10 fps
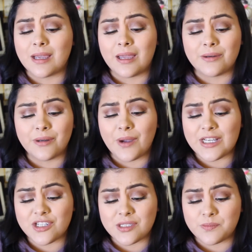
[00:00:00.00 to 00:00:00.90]
I don't know,
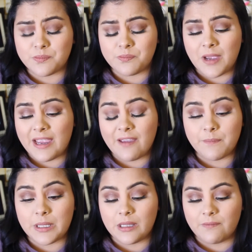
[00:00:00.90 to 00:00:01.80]
I
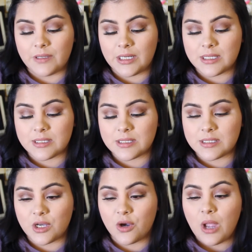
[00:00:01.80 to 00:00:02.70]
have been loving it.
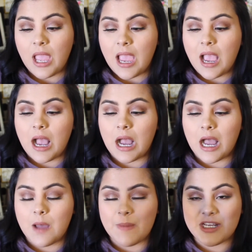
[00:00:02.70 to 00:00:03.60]
So
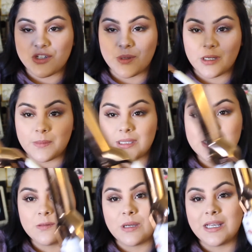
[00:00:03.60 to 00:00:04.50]
I do recommend
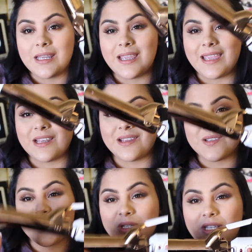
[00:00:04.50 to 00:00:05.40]
this one. It
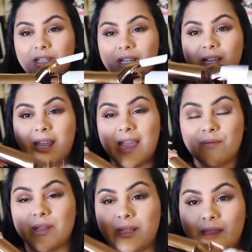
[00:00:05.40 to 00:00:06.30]
is really good. I
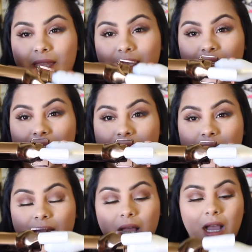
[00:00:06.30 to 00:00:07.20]
really like
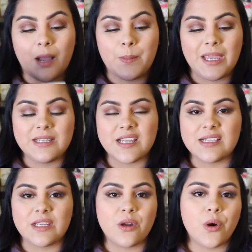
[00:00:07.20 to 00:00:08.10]
it. It
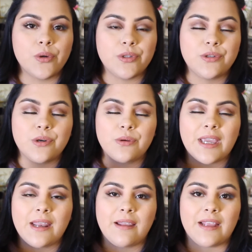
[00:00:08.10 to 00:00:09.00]
doesn't hold, you don't
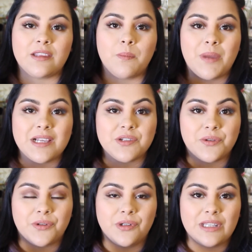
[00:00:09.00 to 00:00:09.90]
get like the best
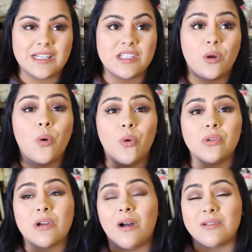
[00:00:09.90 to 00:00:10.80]
curl like to
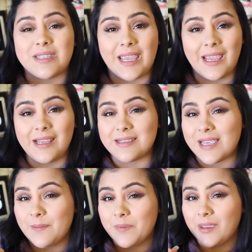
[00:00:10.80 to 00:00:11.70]
hold all day
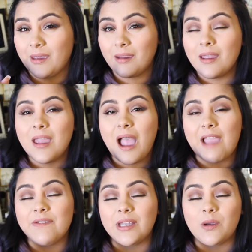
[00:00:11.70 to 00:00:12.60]
type thing.
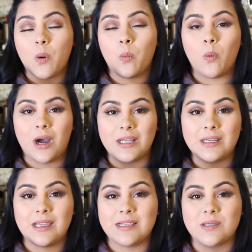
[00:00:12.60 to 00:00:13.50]
I feel like a
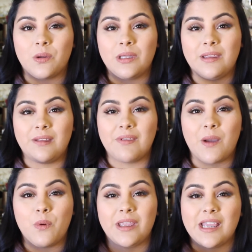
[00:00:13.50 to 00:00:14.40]
wand is the only thing
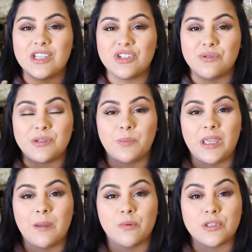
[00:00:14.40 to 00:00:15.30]
that will get you to
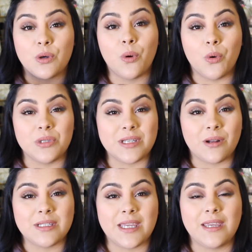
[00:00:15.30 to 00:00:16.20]
be able to hold it
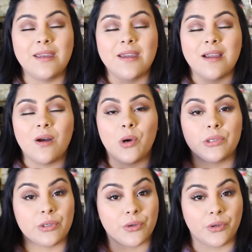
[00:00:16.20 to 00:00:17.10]
all day,
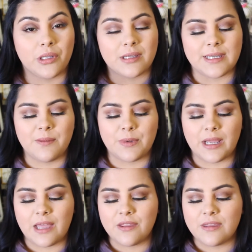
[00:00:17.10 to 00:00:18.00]
hold the curl all day.
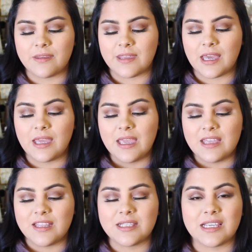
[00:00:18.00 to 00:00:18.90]
But other than that,
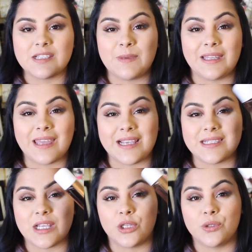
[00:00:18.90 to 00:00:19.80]
this gives me
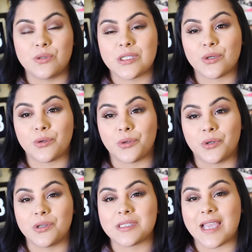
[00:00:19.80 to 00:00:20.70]
nice loose
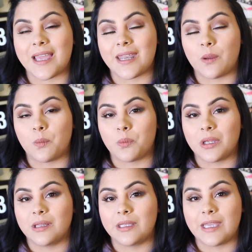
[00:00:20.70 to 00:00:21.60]
curls, and I
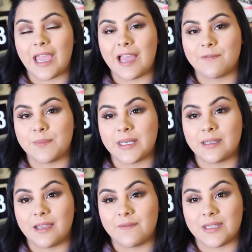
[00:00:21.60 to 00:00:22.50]
really have
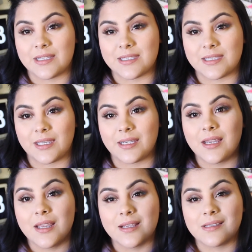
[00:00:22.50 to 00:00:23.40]
been loving this thing.
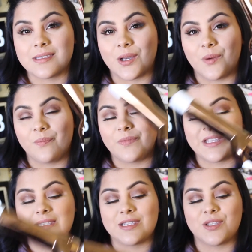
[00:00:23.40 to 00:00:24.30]
So
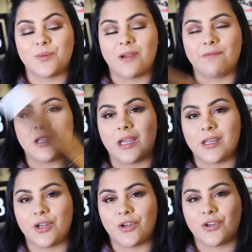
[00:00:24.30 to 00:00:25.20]
this is the
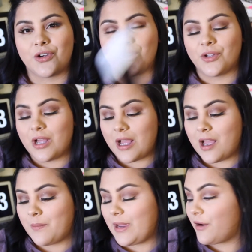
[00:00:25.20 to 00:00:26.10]
Revlon
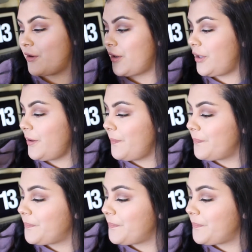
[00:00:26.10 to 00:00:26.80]
hair curler.